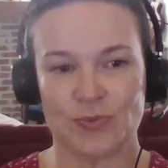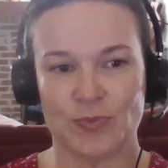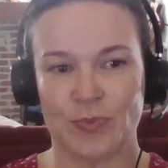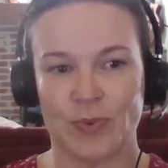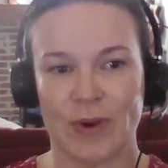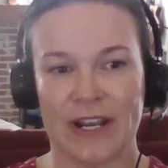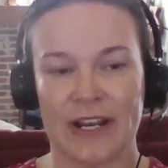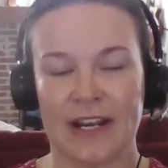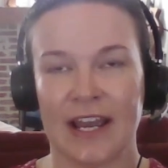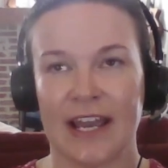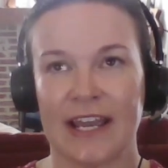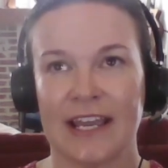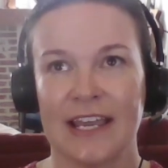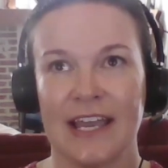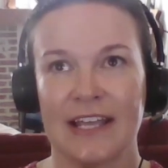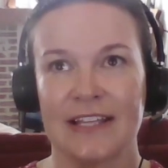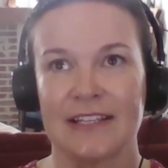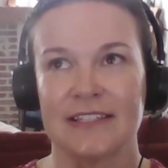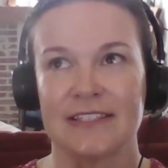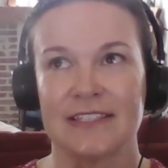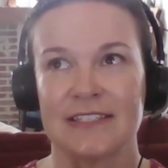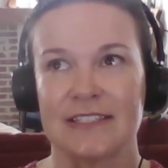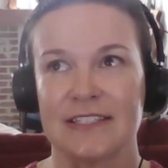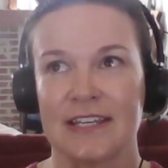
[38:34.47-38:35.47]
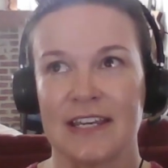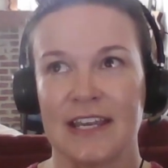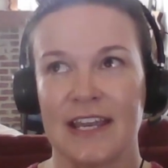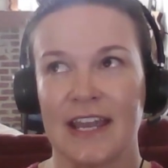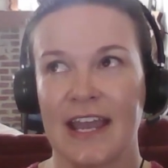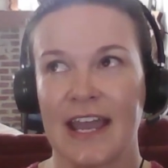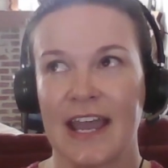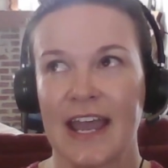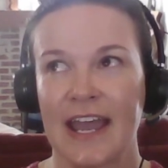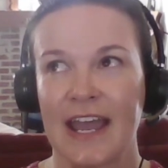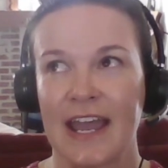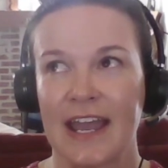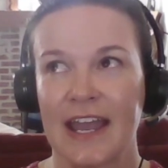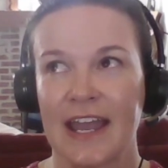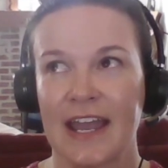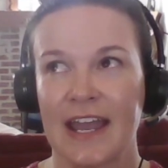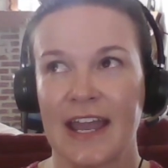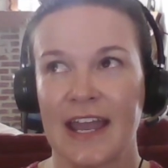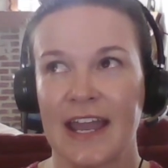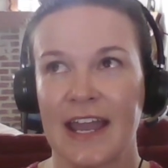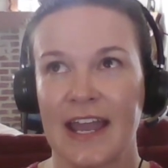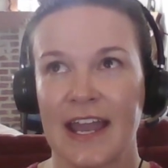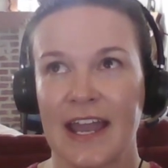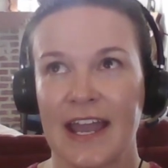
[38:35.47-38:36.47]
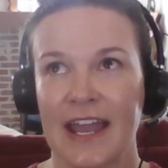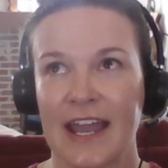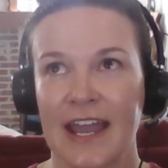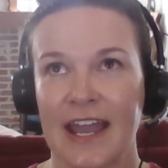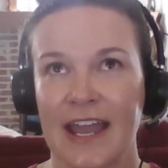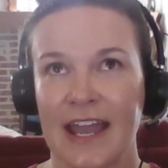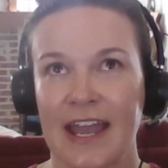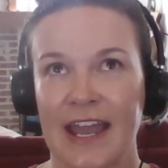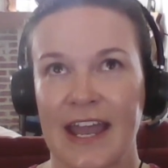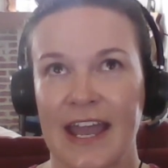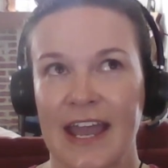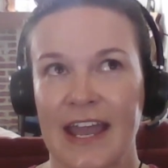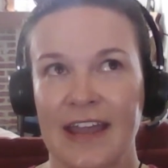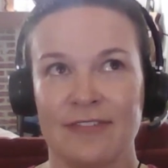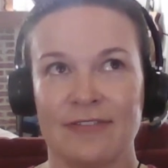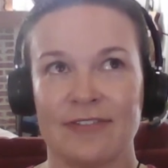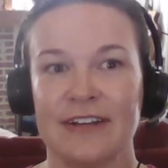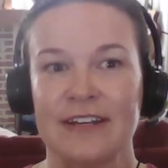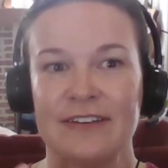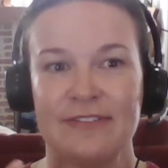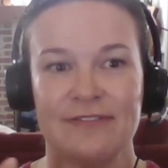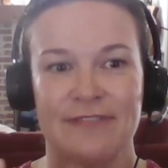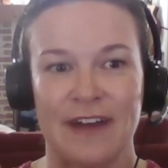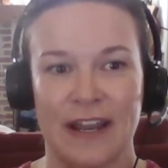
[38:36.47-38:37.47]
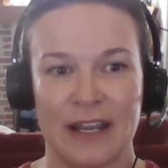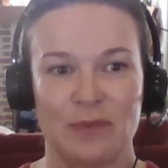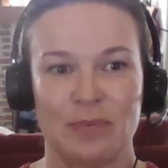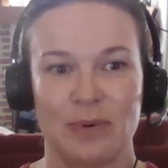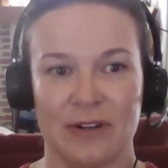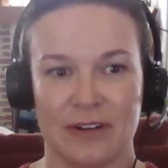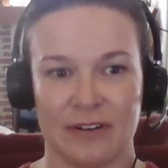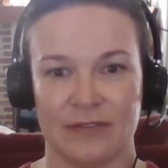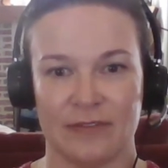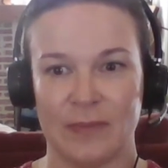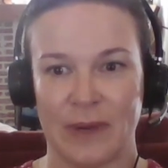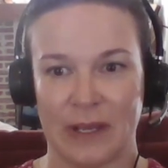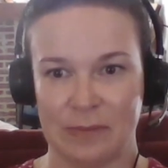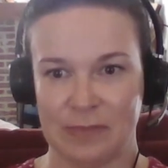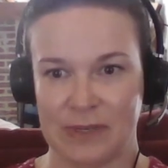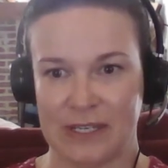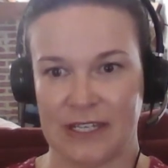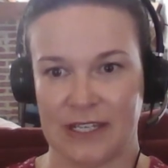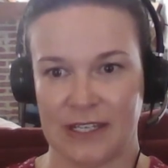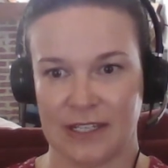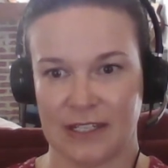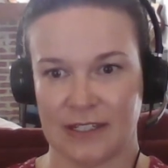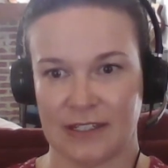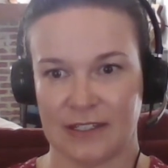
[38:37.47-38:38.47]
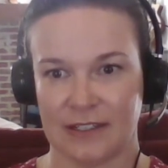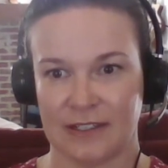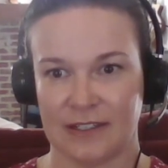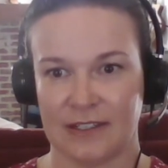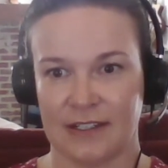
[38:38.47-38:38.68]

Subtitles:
went against every fiber of my being.